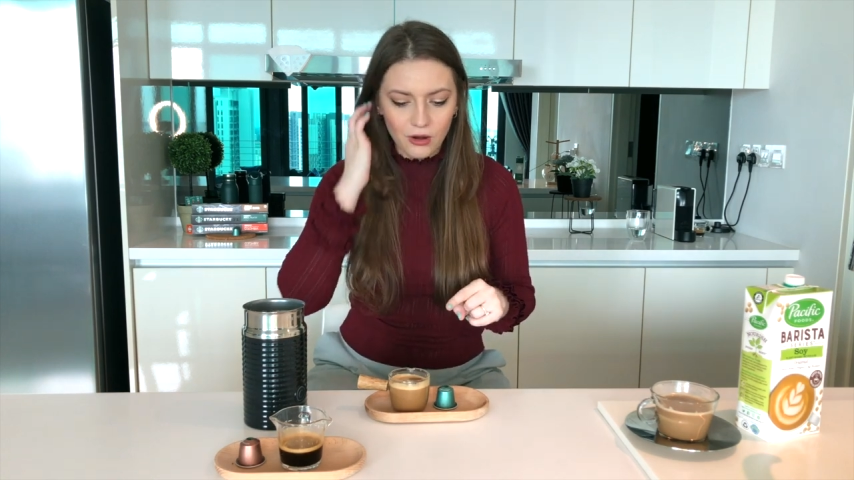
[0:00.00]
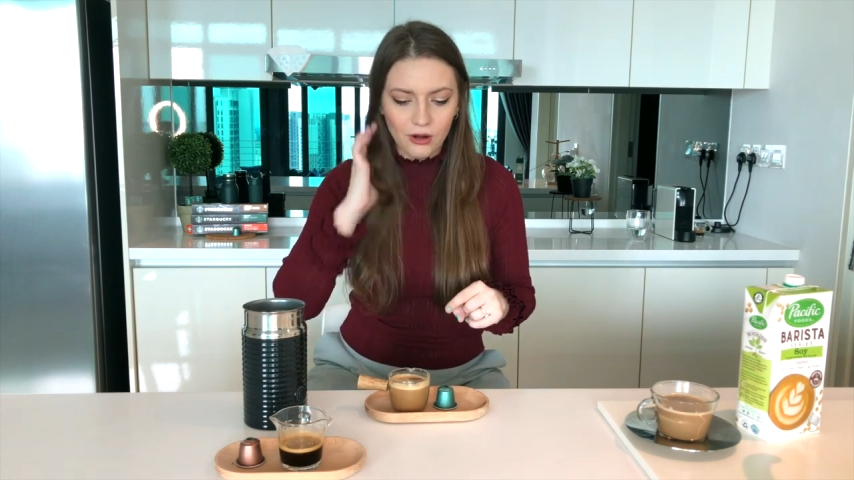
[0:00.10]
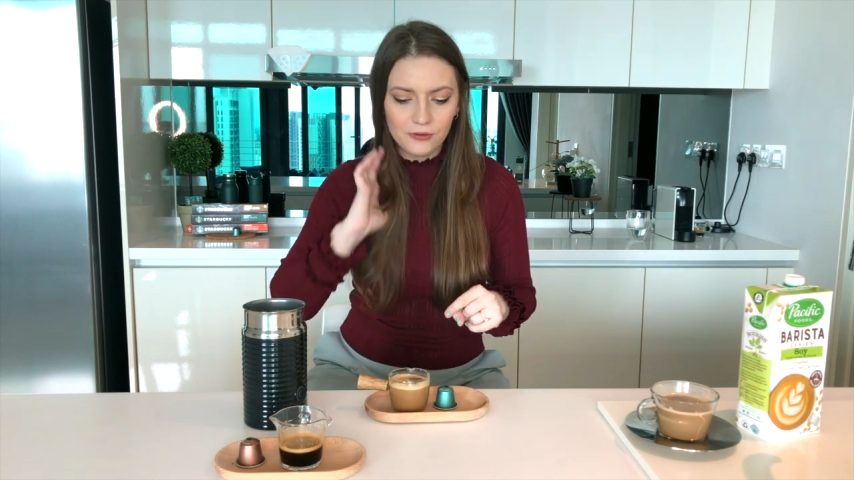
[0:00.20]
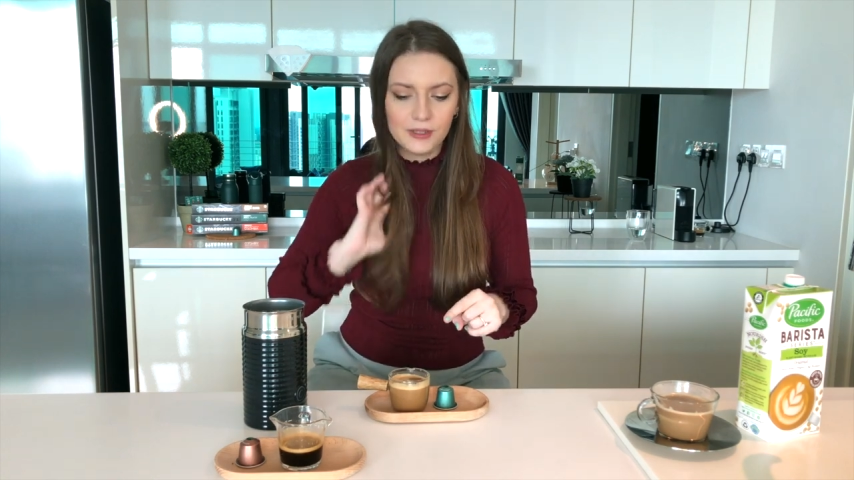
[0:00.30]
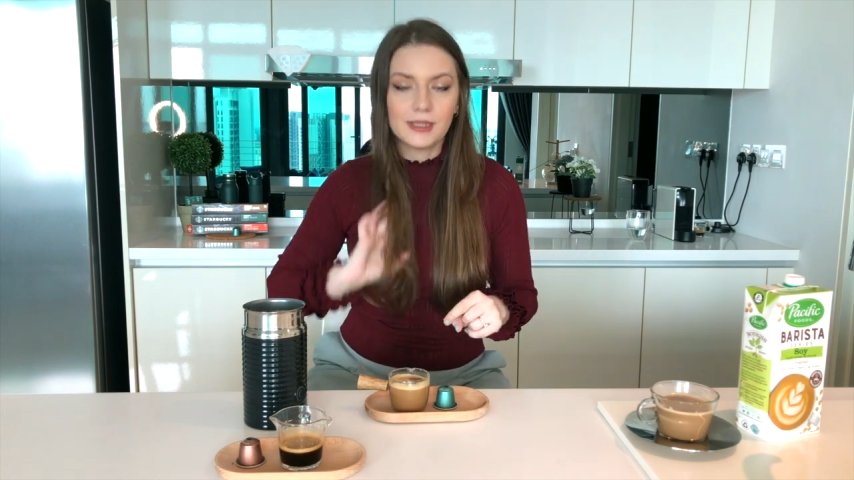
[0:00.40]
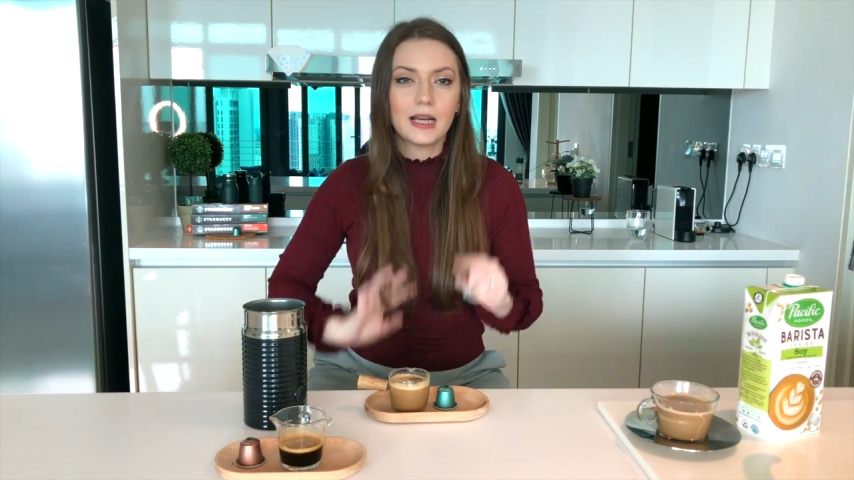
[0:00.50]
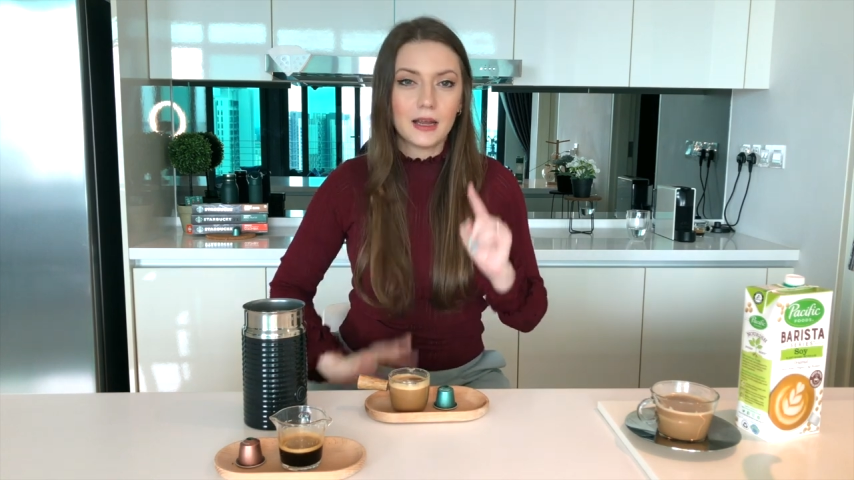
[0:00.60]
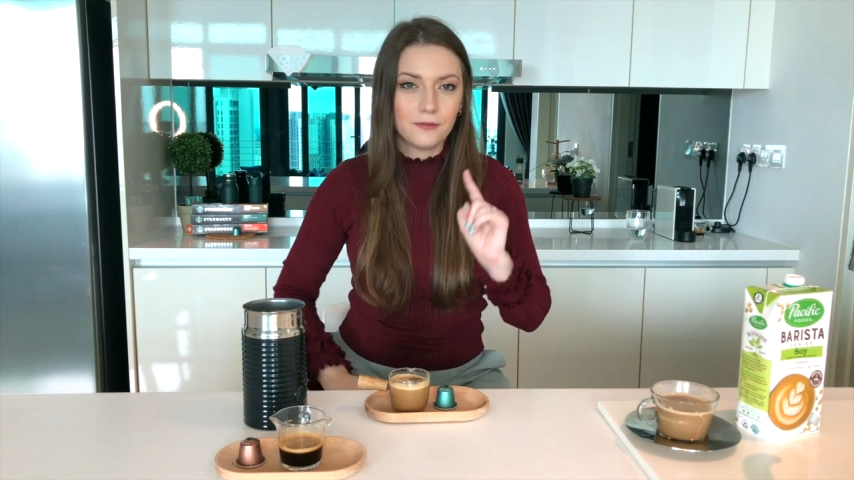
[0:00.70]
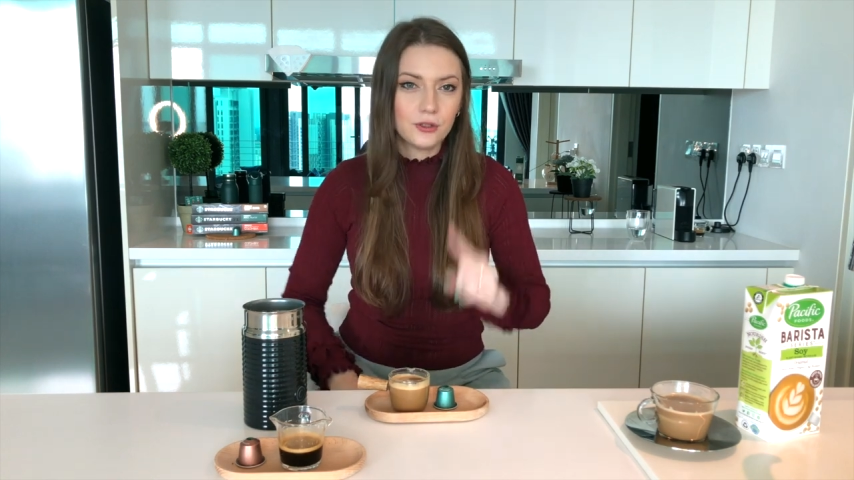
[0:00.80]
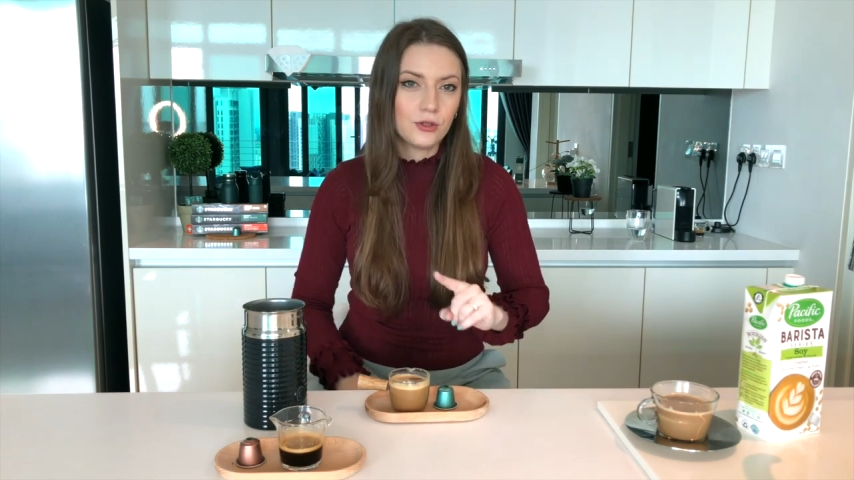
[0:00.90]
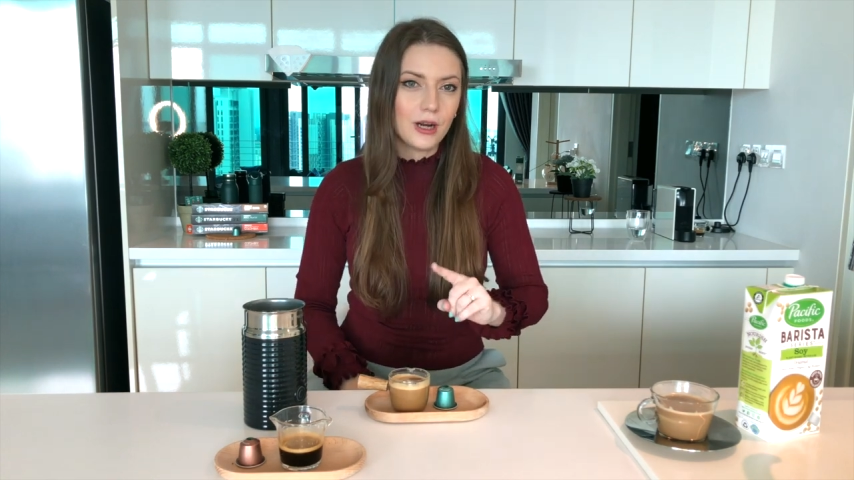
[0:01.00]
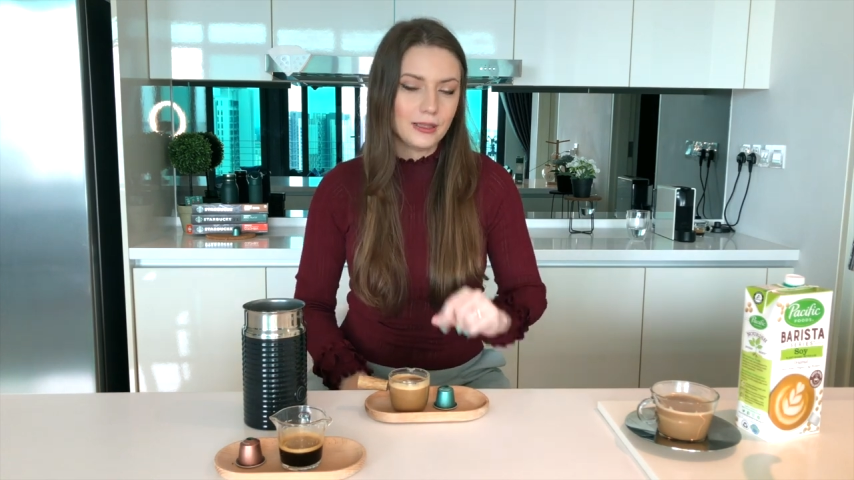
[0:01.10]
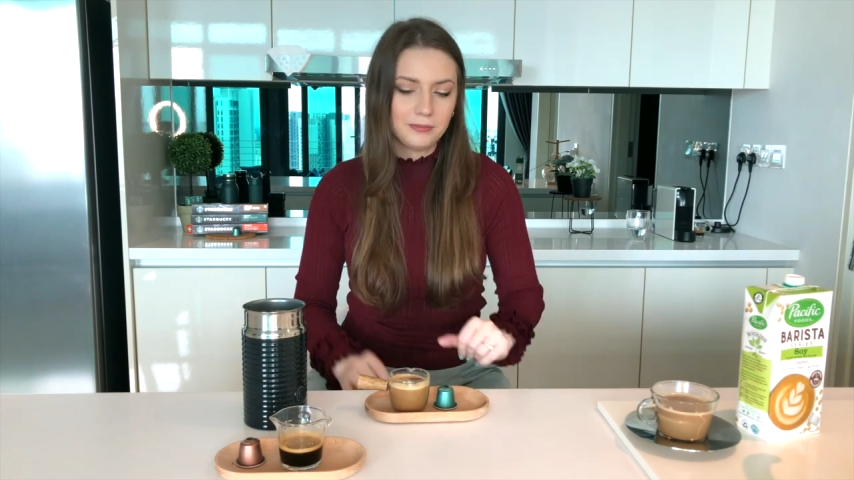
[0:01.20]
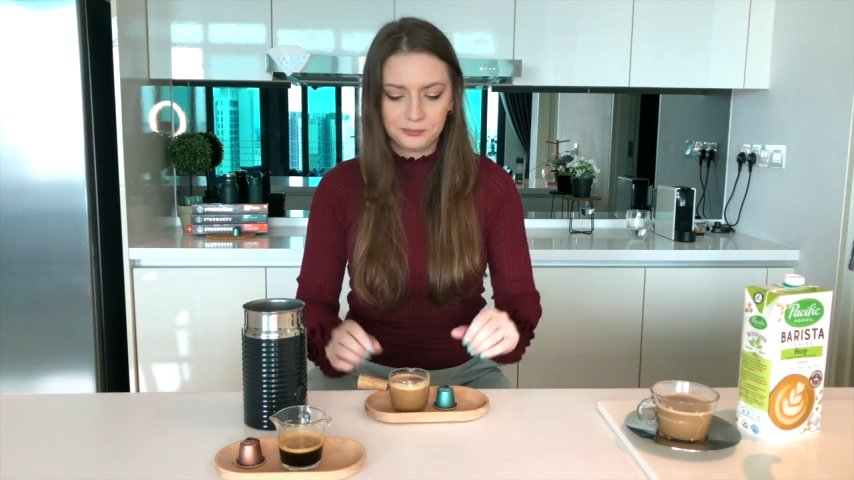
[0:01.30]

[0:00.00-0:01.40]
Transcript: coffees that I've tried.